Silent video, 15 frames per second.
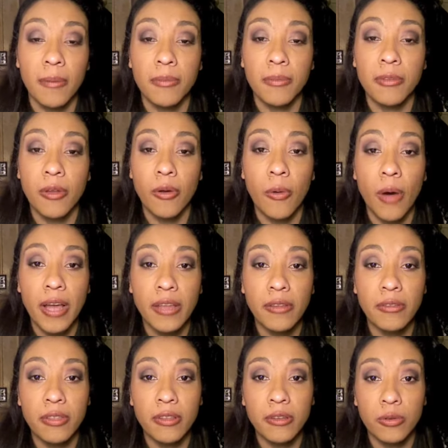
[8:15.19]
So I
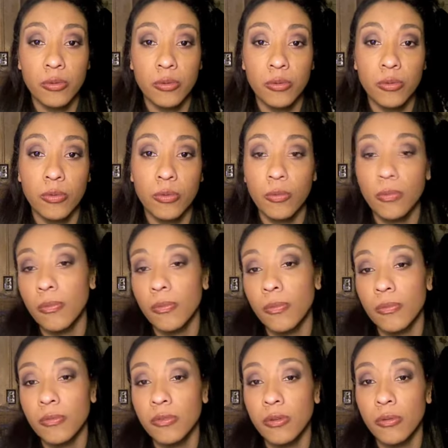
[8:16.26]
use the two
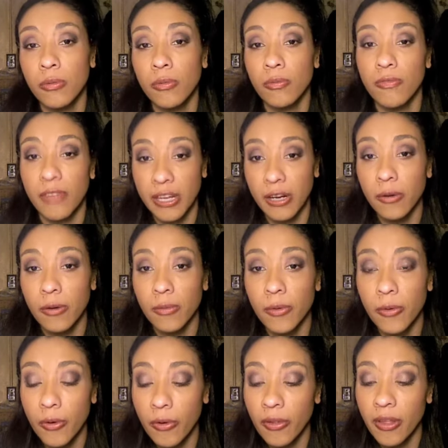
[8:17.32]
finger
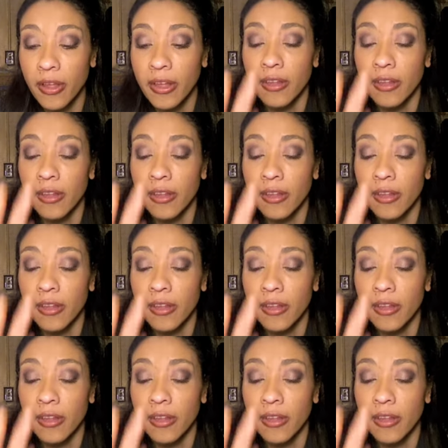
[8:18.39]
rule.